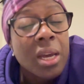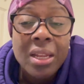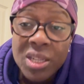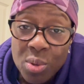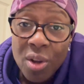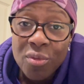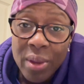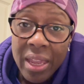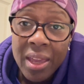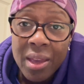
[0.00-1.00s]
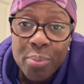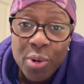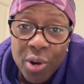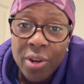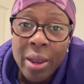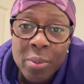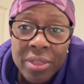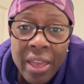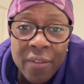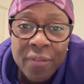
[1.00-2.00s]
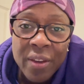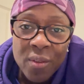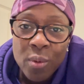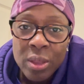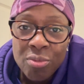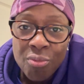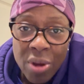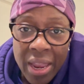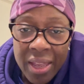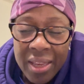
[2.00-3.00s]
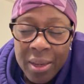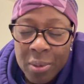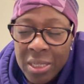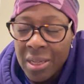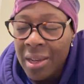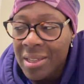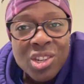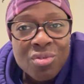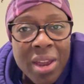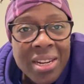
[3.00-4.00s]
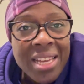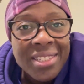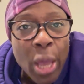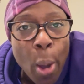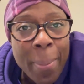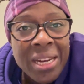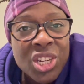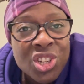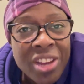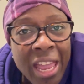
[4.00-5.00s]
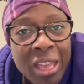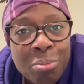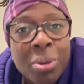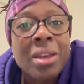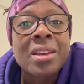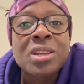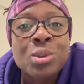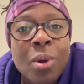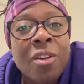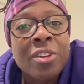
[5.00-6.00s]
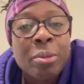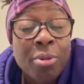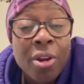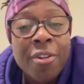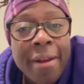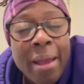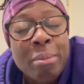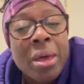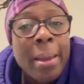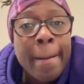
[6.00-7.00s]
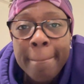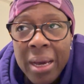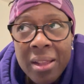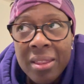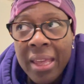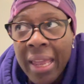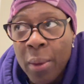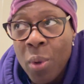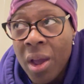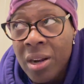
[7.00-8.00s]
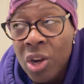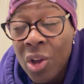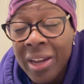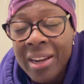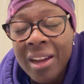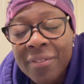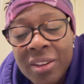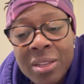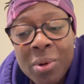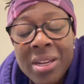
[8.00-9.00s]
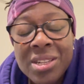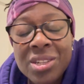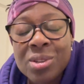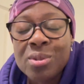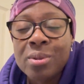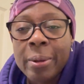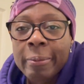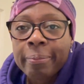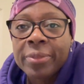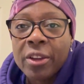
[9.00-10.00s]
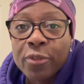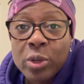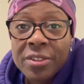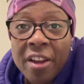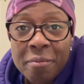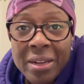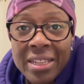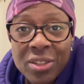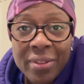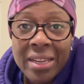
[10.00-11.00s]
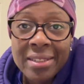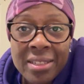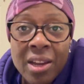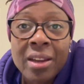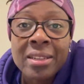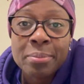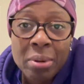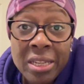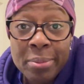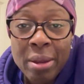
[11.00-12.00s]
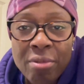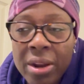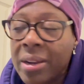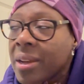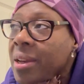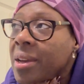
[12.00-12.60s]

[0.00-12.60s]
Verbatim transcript: A 12 week program with Get Fit with Rick. It was a shred, a sculpt and shape 12 week program, but they weren't long enough because I wanted to do 45 minutes of exercise plus my run.